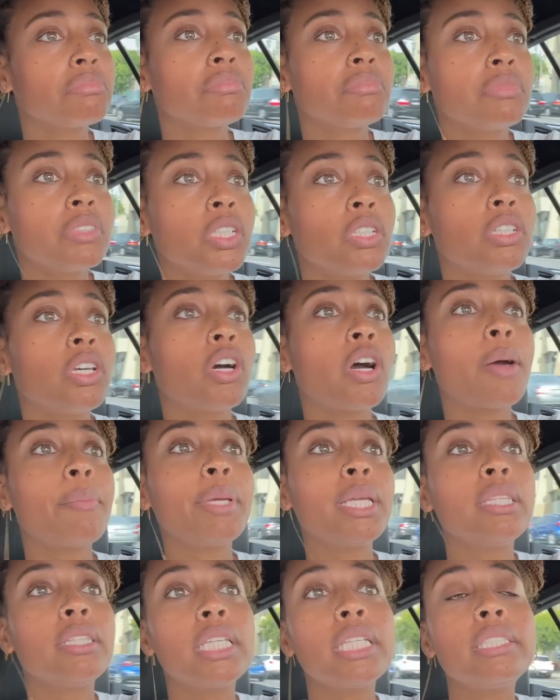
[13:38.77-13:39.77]
You know, I
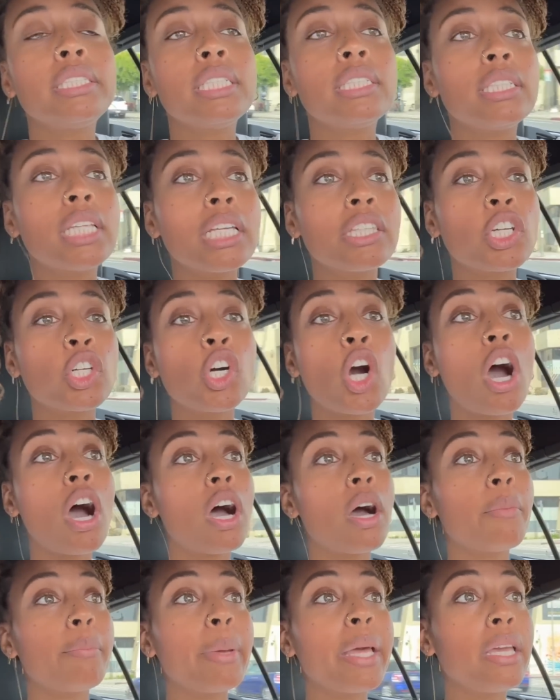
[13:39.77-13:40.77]
mean, this is not a
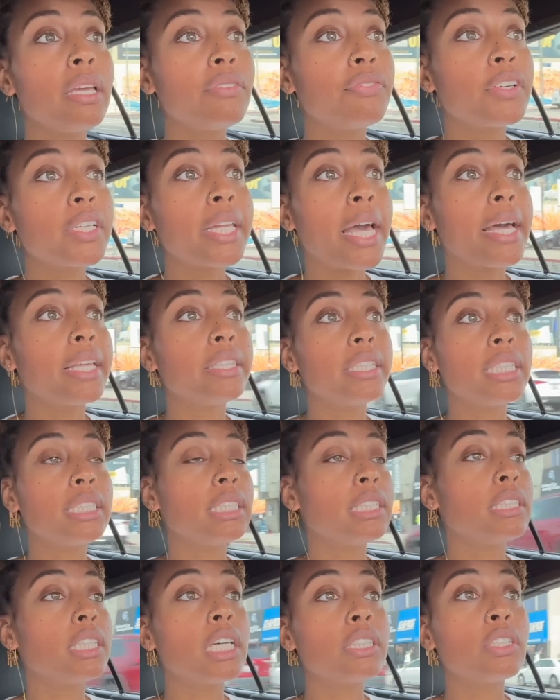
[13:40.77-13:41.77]
car made for that. This
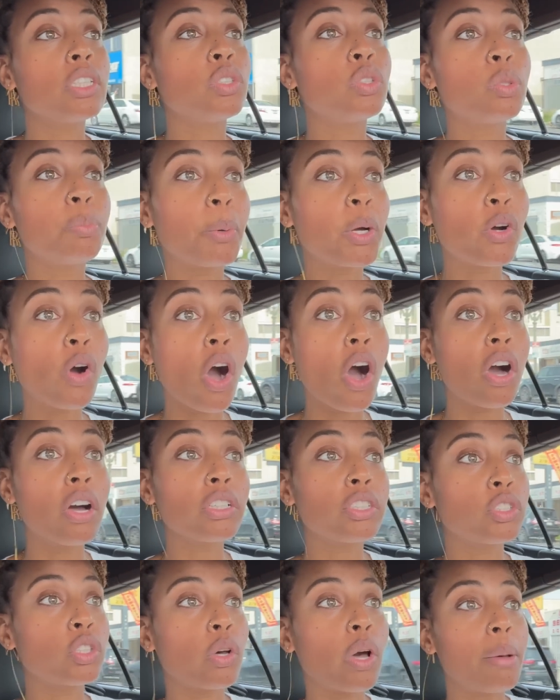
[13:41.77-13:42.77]
is not a supercar,
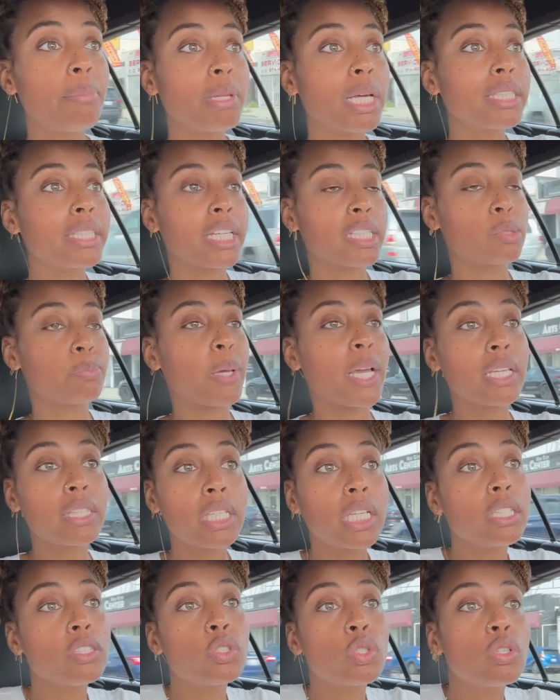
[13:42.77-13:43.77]
so I'm not
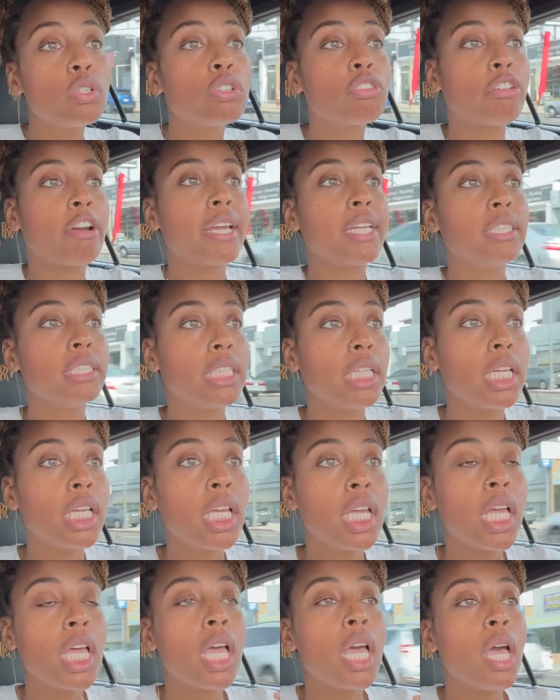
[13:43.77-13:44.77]
expecting too crazy,
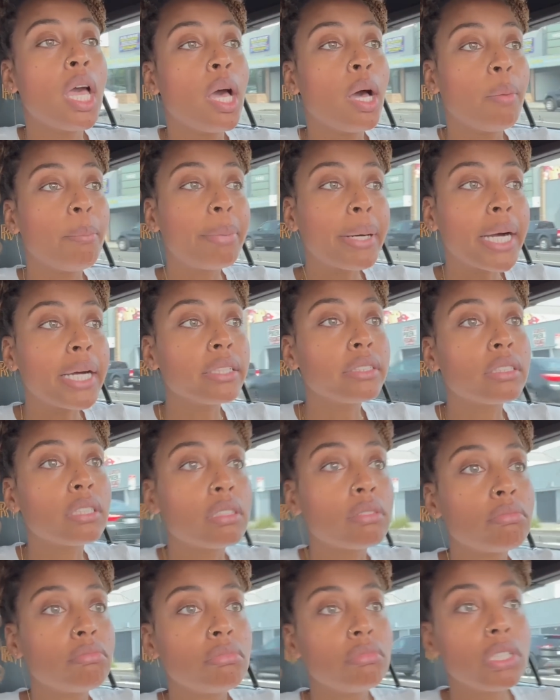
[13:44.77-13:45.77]
but
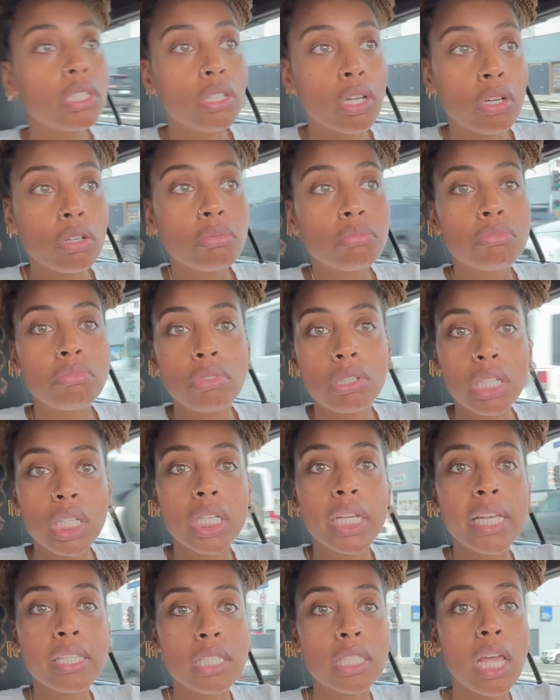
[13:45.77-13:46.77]
you know, it
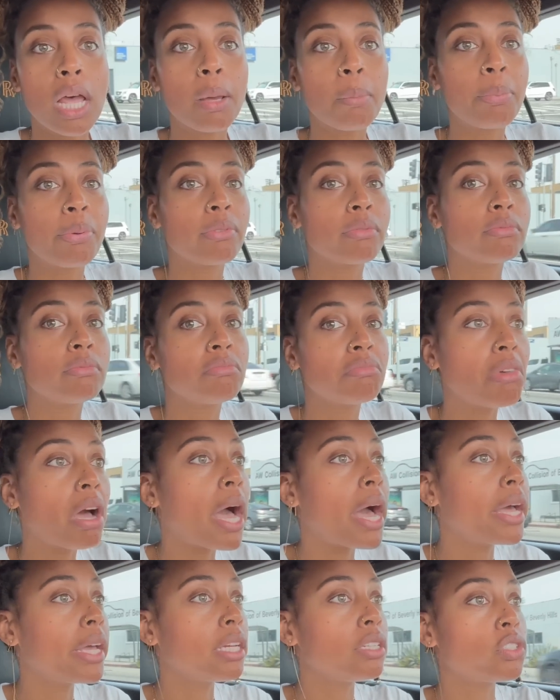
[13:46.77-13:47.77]
gets up.
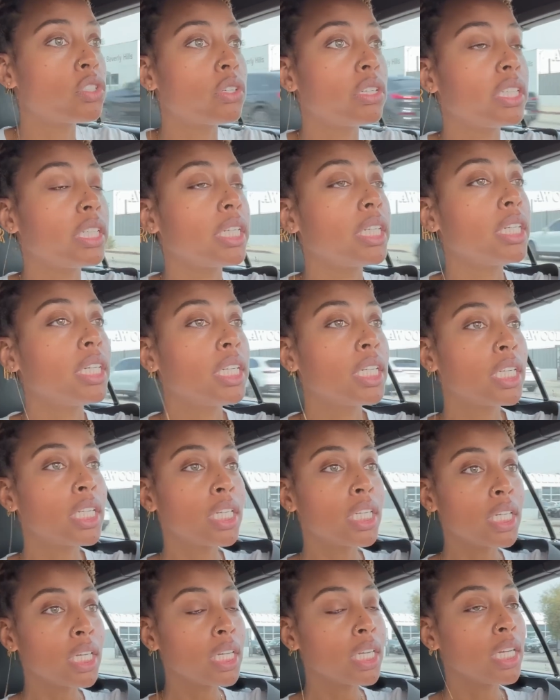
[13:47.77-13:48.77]
I enjoy it.
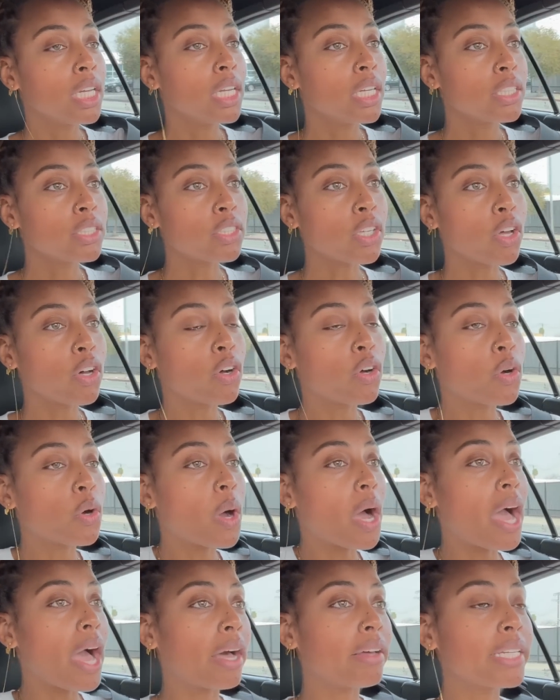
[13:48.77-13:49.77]
So
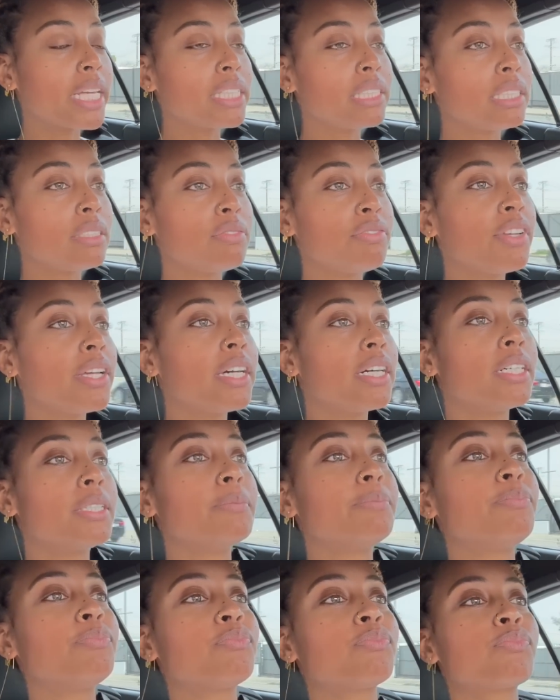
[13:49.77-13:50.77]
how does it feel
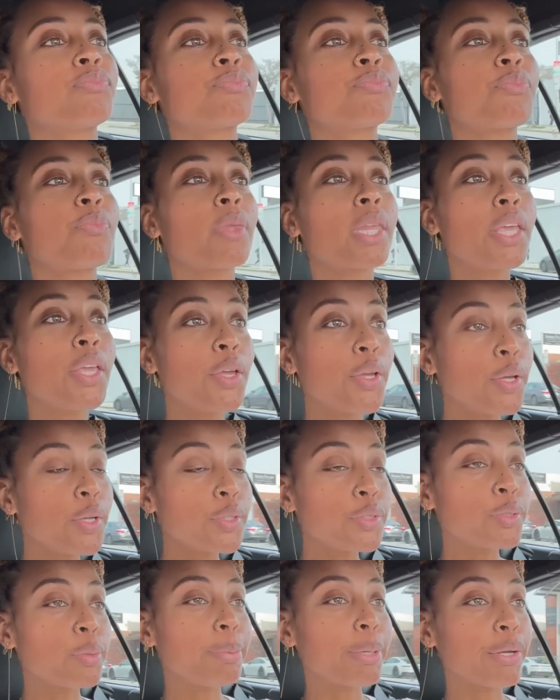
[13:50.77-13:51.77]

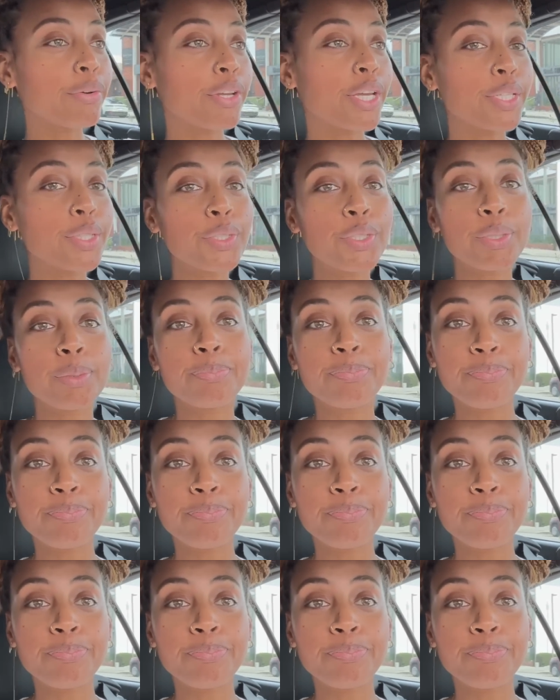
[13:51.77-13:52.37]
to be rich?